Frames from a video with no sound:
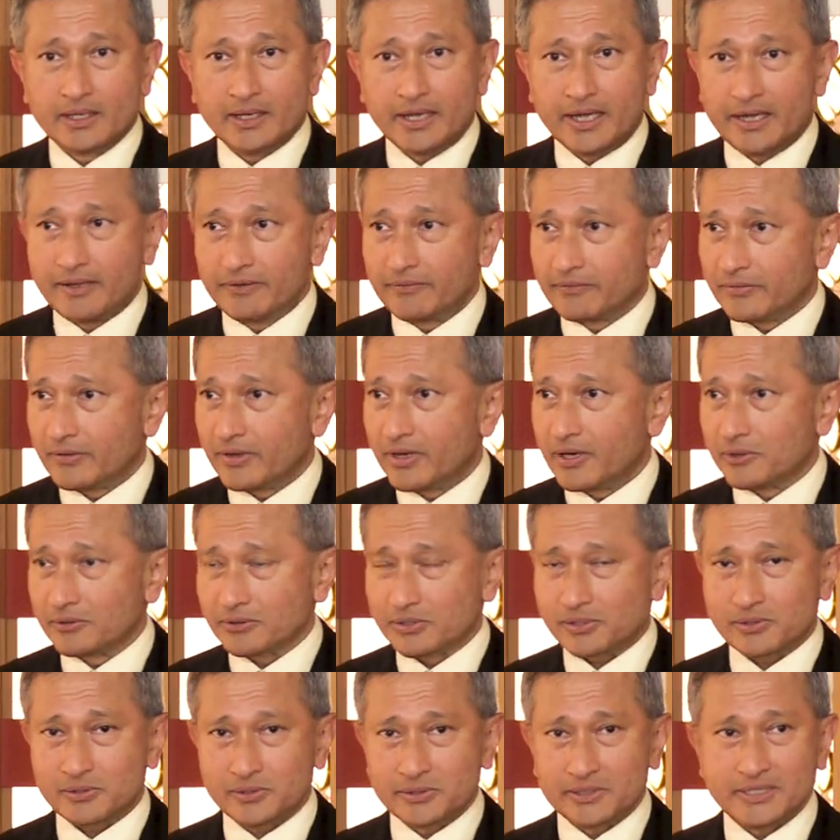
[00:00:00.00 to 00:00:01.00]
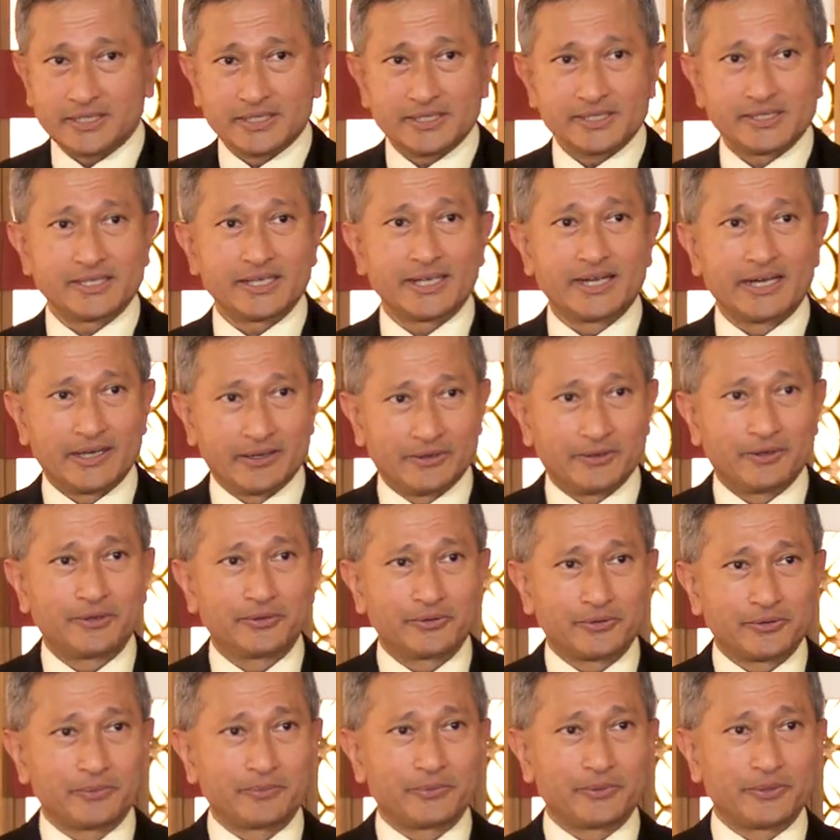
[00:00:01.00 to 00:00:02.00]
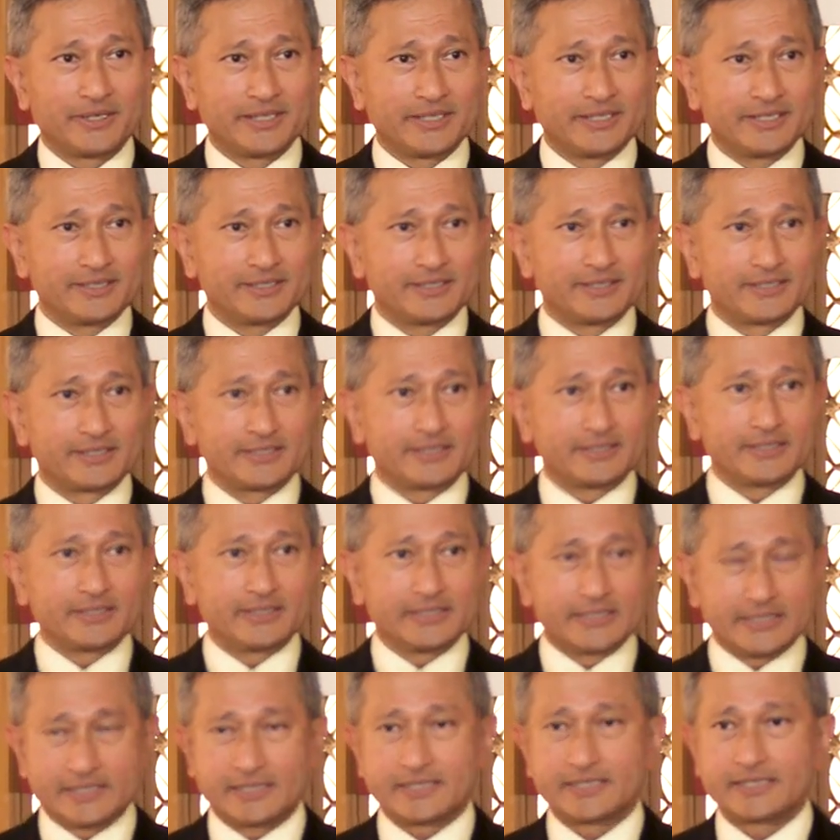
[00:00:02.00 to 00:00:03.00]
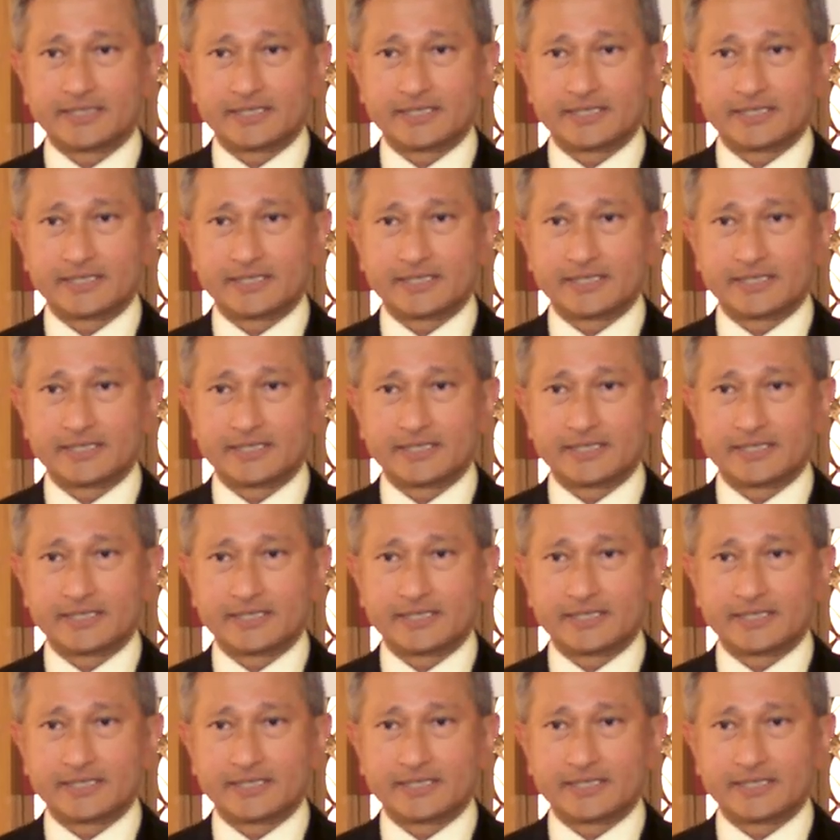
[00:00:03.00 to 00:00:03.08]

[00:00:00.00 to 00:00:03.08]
and for our students and our entrepreneurs. This